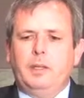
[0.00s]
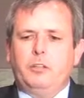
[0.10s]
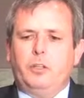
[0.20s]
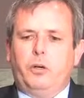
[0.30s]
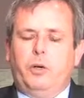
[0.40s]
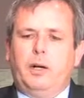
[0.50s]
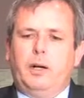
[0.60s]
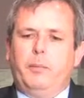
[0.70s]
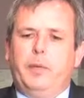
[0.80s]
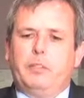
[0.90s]

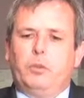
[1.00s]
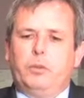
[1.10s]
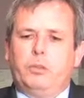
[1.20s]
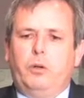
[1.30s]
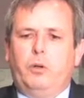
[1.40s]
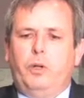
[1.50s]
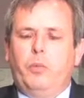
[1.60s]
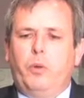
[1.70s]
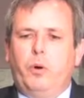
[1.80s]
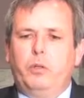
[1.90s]
So it's also
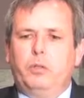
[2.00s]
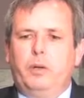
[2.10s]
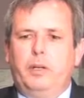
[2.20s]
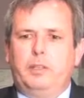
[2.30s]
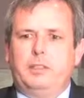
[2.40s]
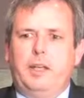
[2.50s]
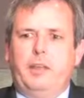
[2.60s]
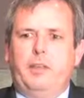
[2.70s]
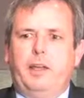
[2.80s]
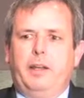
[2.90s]
important to
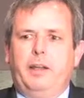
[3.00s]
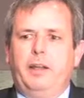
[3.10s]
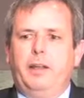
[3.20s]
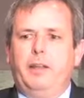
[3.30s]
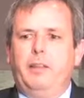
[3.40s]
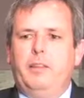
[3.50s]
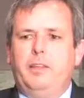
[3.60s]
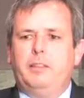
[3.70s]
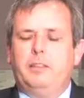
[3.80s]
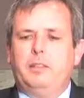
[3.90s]
understand that
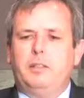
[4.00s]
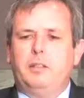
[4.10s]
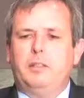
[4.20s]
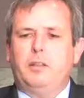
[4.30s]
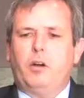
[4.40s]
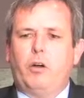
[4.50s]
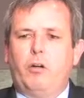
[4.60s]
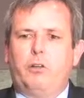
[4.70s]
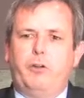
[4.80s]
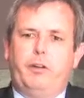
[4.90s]
these
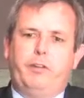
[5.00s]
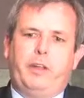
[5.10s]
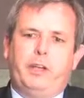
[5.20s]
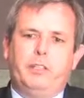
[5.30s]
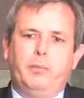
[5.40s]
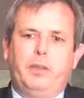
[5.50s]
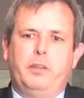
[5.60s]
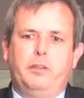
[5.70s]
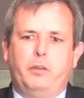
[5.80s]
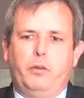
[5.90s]
cardholder verification
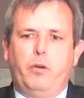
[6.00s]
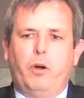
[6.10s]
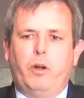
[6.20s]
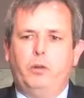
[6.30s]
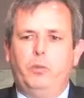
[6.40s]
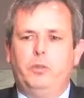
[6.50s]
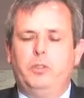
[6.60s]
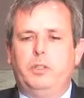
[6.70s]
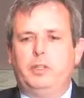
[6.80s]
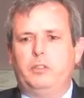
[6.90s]
methods are not mutually